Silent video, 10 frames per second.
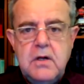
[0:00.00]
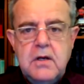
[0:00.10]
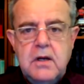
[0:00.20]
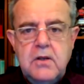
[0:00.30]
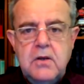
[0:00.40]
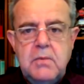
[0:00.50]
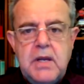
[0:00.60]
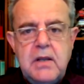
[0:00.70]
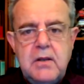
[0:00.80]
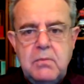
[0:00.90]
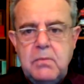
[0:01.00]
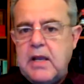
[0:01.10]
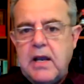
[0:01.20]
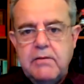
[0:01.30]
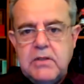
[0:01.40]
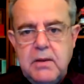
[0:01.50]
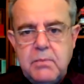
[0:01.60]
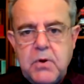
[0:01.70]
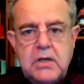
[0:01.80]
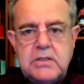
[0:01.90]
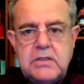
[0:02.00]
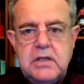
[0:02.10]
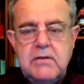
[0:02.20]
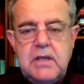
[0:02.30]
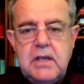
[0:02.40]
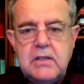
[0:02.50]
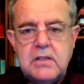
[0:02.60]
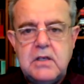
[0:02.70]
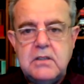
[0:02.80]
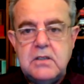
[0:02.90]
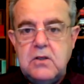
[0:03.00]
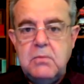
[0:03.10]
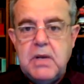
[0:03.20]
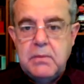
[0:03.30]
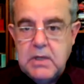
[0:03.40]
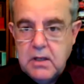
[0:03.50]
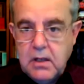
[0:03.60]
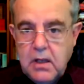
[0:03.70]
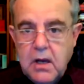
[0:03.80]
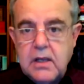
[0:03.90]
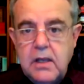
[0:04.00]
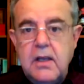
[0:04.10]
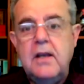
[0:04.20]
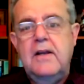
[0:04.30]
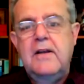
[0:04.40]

you may have 10 process safety incidents, and you may be lucky